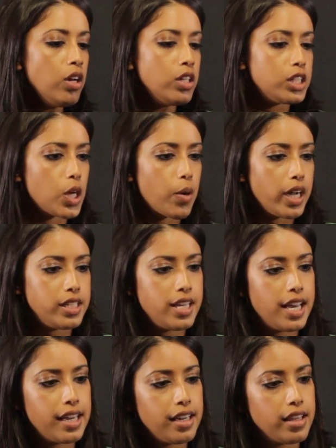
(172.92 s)
So I
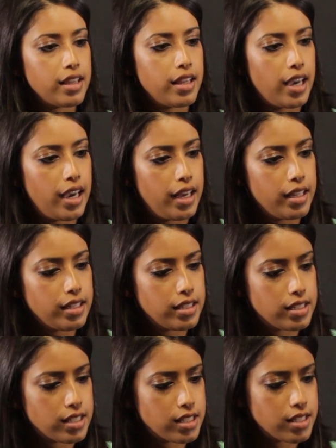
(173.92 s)
take the
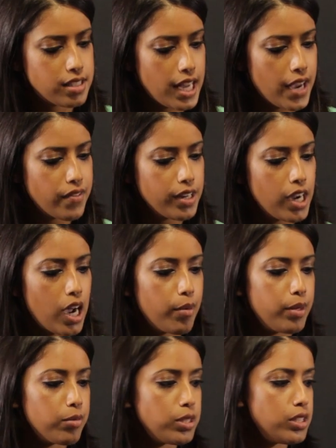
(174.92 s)
distance they have in
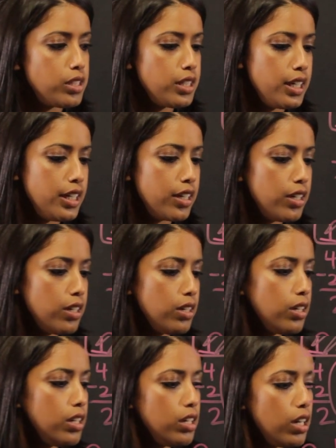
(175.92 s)
common, which is here,
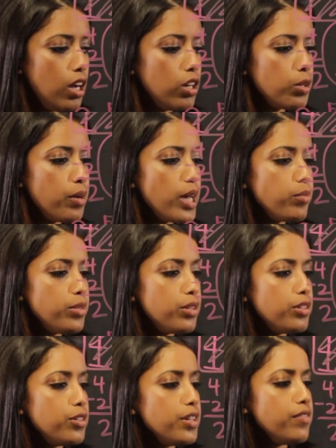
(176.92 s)
all the way up to
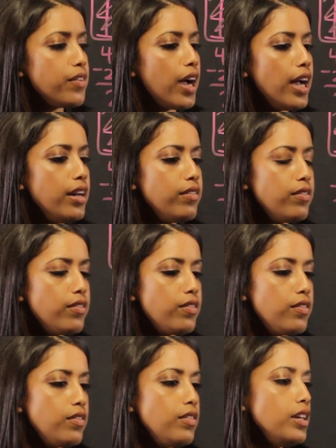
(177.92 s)
35.
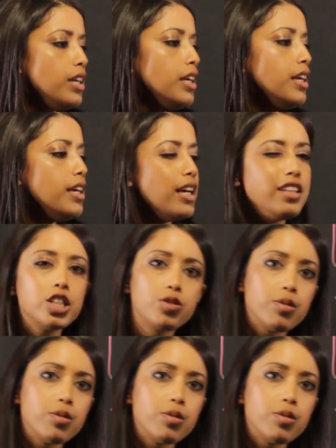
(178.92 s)
And this